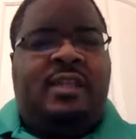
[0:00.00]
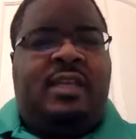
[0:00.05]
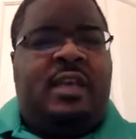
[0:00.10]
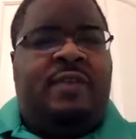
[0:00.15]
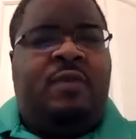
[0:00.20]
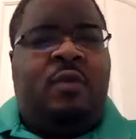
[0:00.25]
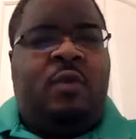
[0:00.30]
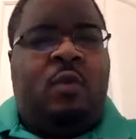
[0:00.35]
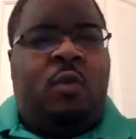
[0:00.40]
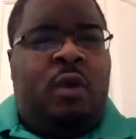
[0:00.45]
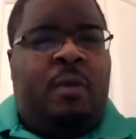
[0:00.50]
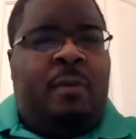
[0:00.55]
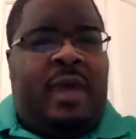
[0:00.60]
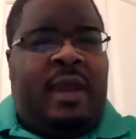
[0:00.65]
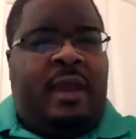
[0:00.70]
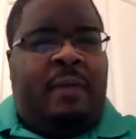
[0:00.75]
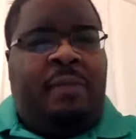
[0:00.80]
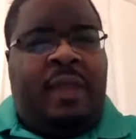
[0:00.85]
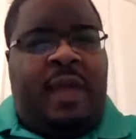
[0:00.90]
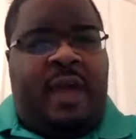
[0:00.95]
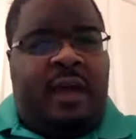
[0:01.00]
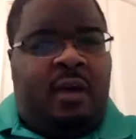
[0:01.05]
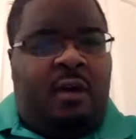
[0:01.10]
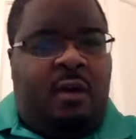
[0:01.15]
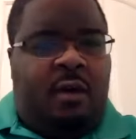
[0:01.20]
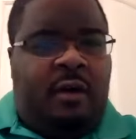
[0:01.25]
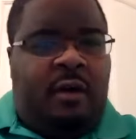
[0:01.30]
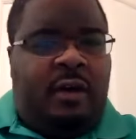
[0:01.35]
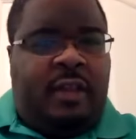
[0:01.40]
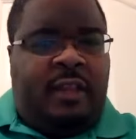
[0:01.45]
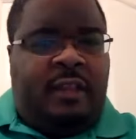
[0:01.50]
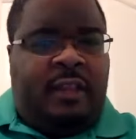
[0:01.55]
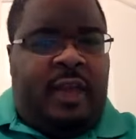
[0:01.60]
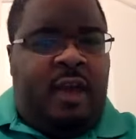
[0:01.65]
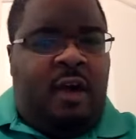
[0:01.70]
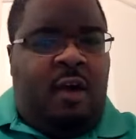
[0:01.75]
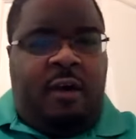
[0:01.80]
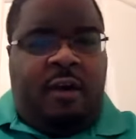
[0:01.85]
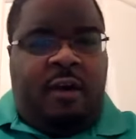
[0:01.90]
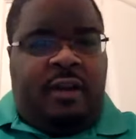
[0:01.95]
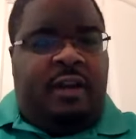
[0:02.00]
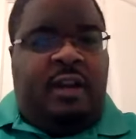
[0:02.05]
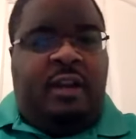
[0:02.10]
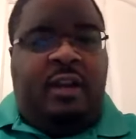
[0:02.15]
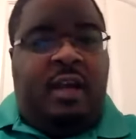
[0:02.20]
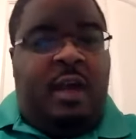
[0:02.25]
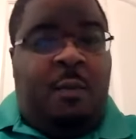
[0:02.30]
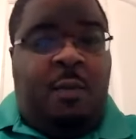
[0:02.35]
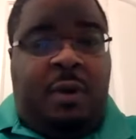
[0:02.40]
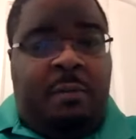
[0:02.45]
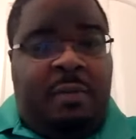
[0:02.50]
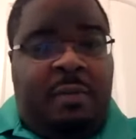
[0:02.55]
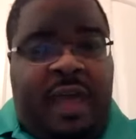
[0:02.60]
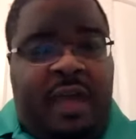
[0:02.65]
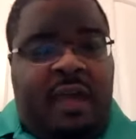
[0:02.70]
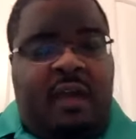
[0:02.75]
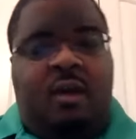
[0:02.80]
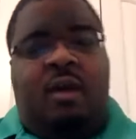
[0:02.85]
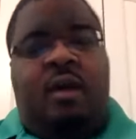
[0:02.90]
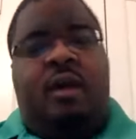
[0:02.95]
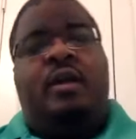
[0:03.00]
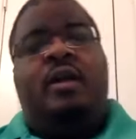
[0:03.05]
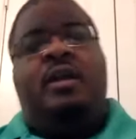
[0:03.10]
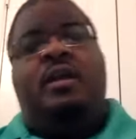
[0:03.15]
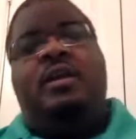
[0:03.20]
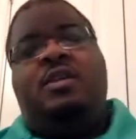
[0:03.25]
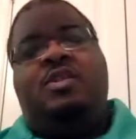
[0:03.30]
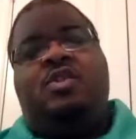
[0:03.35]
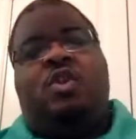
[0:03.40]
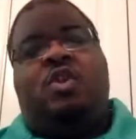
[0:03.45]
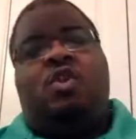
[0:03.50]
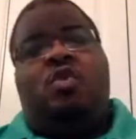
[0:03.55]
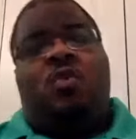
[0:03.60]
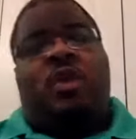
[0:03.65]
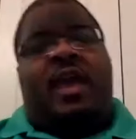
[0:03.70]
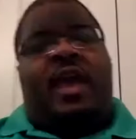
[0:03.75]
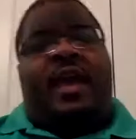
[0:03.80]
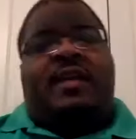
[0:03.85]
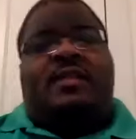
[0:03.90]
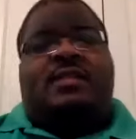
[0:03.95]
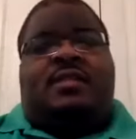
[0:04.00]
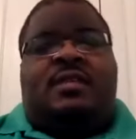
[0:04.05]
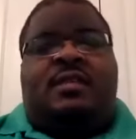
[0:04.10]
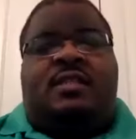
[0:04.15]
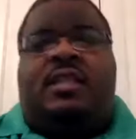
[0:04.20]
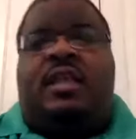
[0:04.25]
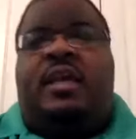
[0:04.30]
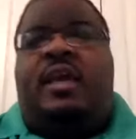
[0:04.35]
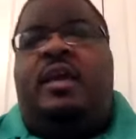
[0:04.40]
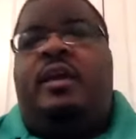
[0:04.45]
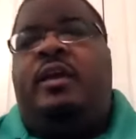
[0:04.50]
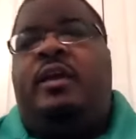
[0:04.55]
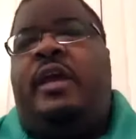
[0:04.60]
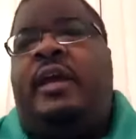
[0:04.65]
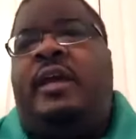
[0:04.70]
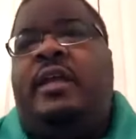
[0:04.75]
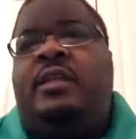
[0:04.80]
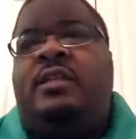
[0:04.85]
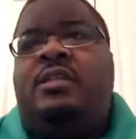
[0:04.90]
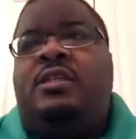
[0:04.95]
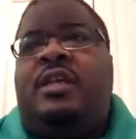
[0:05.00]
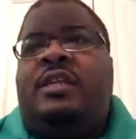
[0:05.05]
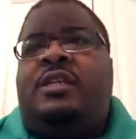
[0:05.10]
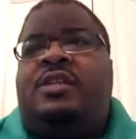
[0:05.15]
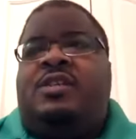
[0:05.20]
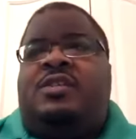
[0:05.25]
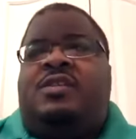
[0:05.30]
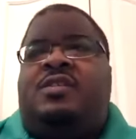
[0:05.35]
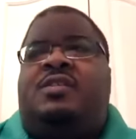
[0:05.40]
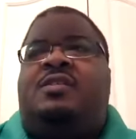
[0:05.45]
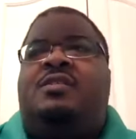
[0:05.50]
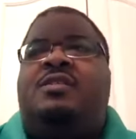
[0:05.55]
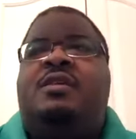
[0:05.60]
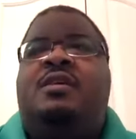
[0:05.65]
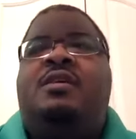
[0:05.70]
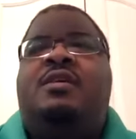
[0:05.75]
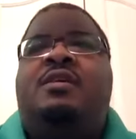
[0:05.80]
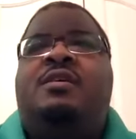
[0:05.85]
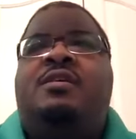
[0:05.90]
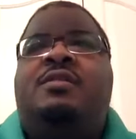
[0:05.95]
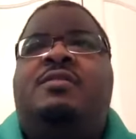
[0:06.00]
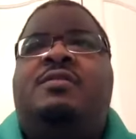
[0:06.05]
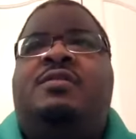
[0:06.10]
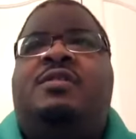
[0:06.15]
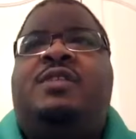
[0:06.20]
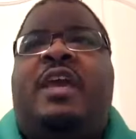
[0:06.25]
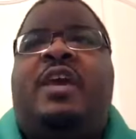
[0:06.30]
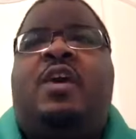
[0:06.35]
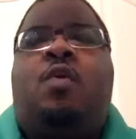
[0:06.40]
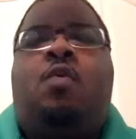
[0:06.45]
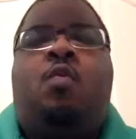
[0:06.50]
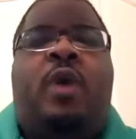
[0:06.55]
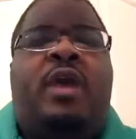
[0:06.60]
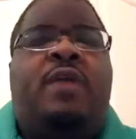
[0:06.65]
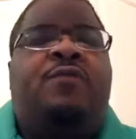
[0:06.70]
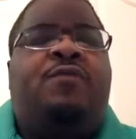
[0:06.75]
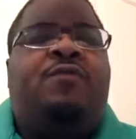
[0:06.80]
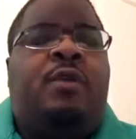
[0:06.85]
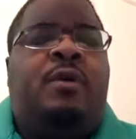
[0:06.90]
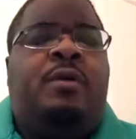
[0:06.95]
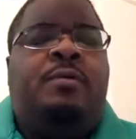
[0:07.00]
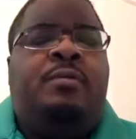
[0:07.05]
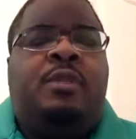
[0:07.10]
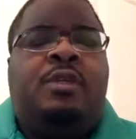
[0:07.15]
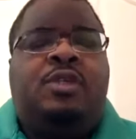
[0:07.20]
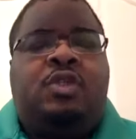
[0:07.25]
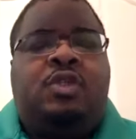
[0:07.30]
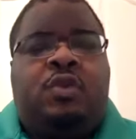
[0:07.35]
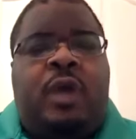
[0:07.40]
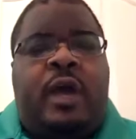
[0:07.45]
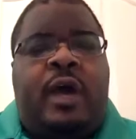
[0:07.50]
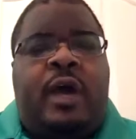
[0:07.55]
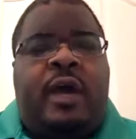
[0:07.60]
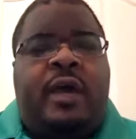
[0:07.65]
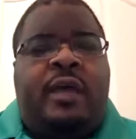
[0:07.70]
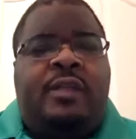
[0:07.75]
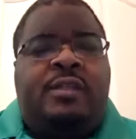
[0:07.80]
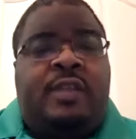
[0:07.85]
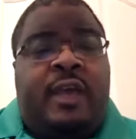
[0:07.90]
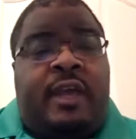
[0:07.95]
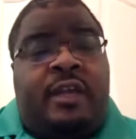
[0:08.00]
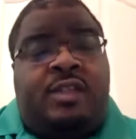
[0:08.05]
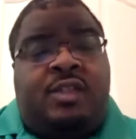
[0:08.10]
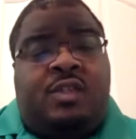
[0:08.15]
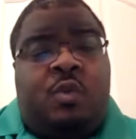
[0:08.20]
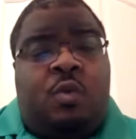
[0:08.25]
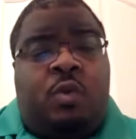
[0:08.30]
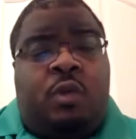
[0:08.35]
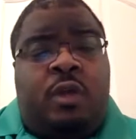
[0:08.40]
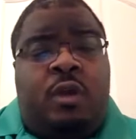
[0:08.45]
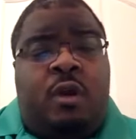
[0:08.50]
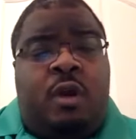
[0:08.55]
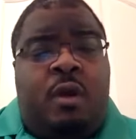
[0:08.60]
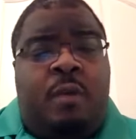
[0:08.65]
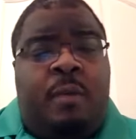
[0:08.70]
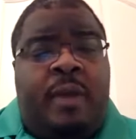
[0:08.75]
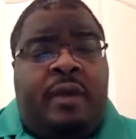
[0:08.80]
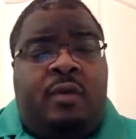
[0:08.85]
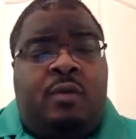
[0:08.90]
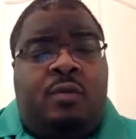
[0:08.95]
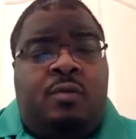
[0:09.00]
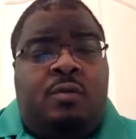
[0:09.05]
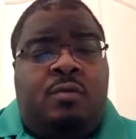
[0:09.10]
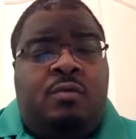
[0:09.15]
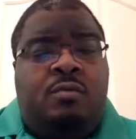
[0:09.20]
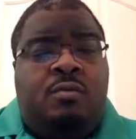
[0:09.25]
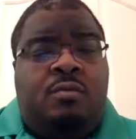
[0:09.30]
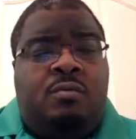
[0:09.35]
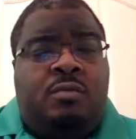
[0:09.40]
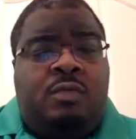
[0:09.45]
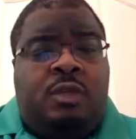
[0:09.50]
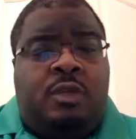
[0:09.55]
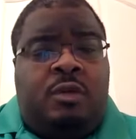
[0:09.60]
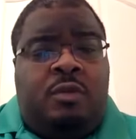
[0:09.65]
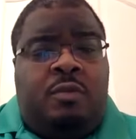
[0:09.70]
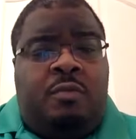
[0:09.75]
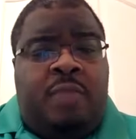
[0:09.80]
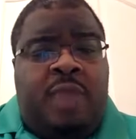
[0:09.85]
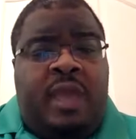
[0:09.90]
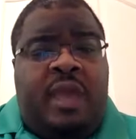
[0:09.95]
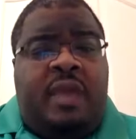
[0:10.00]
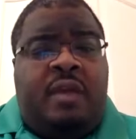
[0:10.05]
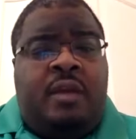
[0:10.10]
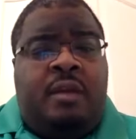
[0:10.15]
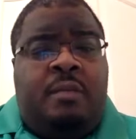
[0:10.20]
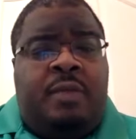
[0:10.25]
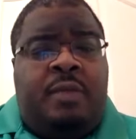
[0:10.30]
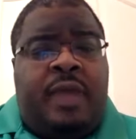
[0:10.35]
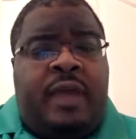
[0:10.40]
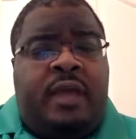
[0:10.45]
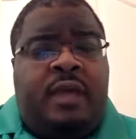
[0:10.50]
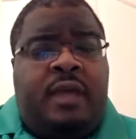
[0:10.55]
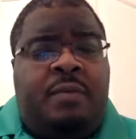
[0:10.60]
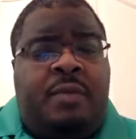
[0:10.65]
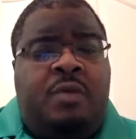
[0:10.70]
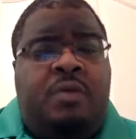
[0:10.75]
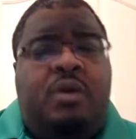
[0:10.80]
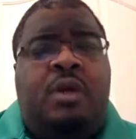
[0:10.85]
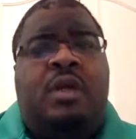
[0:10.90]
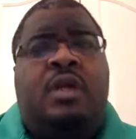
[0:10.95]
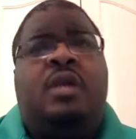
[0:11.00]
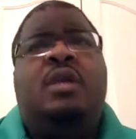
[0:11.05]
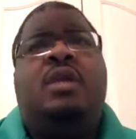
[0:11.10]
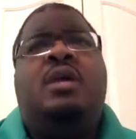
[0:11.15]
give you an automatic Black card. Like, that heart didn't come with a Black card. So you can't sit there and just take away from the strides that a Stokely Carmichael, you know, made in the Black community.